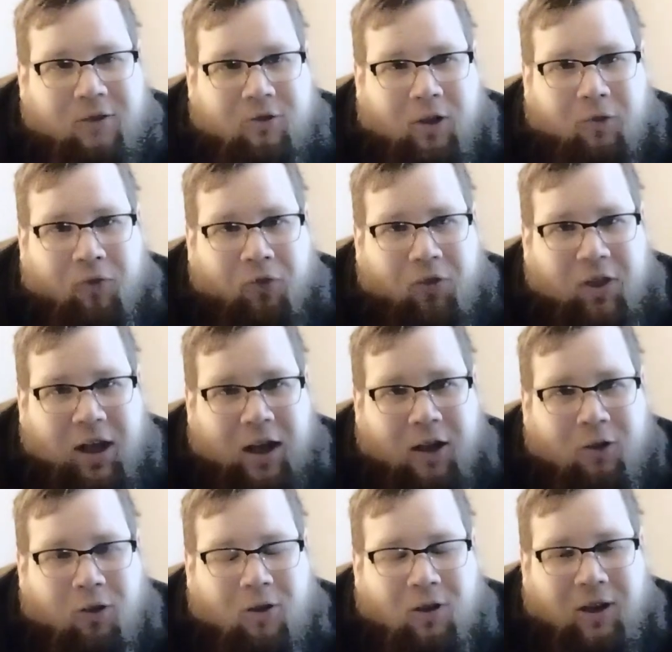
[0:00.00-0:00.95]
So
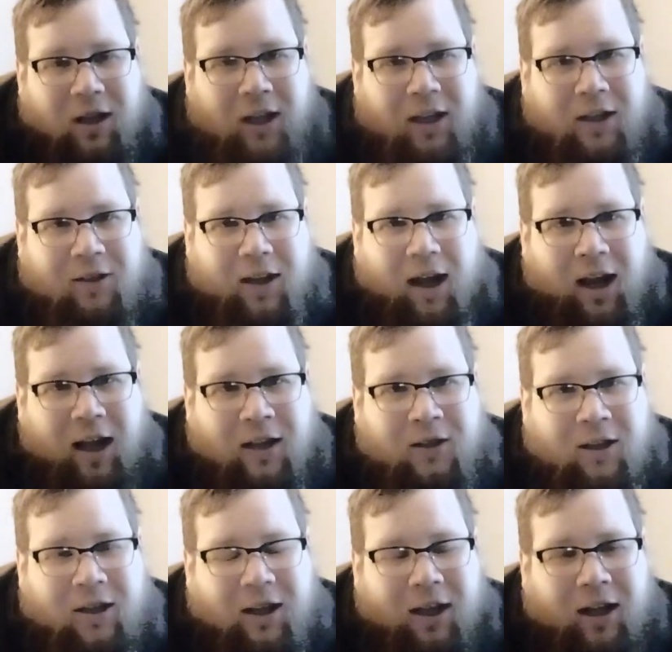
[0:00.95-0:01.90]
Theodora and
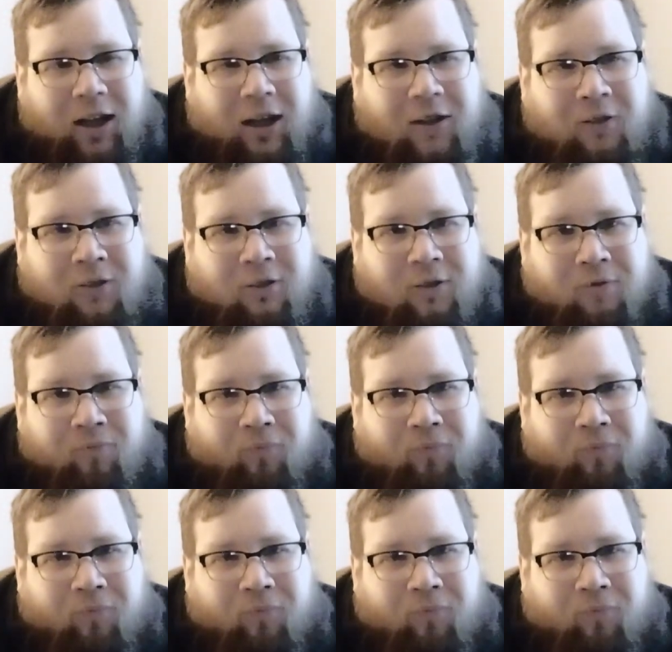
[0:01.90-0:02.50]
Danny and